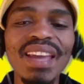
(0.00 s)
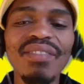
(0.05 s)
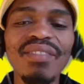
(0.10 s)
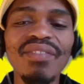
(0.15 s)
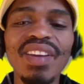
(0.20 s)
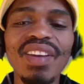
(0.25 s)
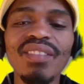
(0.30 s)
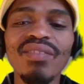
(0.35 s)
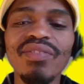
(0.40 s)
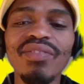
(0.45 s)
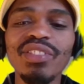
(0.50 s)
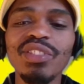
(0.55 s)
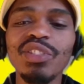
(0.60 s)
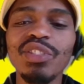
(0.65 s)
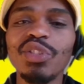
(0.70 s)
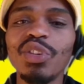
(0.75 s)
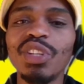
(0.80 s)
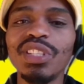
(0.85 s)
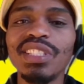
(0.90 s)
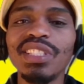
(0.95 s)
EFF
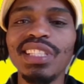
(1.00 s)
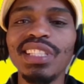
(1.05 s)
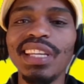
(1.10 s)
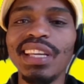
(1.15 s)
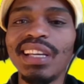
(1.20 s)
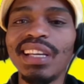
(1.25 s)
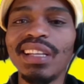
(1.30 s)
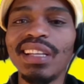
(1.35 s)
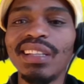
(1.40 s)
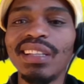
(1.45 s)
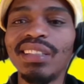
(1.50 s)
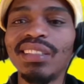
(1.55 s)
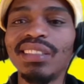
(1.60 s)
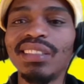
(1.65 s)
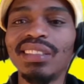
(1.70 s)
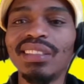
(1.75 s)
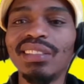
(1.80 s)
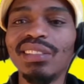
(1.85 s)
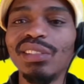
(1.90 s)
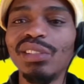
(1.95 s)
is not here
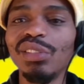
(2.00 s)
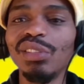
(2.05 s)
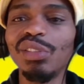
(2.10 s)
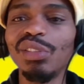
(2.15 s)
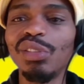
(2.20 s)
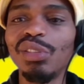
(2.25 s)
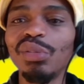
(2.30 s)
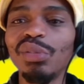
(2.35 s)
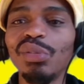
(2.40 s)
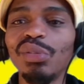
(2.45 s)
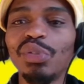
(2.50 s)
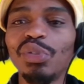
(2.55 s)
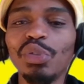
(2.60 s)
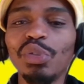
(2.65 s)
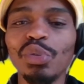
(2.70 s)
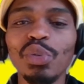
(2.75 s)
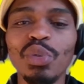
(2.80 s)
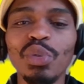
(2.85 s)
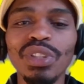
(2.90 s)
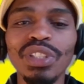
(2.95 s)
to
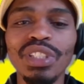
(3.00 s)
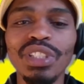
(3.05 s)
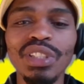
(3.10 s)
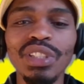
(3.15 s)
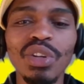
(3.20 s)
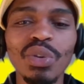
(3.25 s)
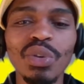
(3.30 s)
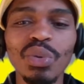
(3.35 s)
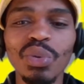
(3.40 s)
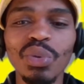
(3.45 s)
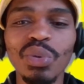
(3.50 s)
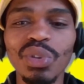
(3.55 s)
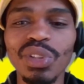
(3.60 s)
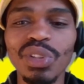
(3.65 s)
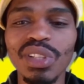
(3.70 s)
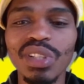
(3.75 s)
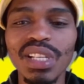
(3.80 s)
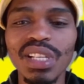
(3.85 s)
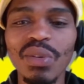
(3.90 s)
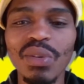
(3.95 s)
only rule
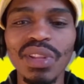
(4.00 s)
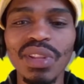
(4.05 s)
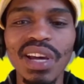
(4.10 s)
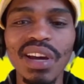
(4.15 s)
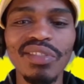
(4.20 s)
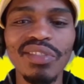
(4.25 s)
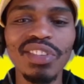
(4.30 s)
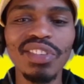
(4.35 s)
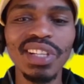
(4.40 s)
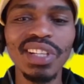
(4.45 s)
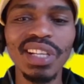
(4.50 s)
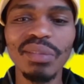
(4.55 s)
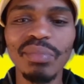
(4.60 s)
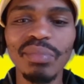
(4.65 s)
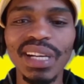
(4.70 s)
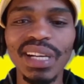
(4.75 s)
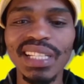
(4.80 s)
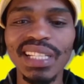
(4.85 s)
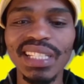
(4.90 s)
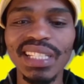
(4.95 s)
South Africa, but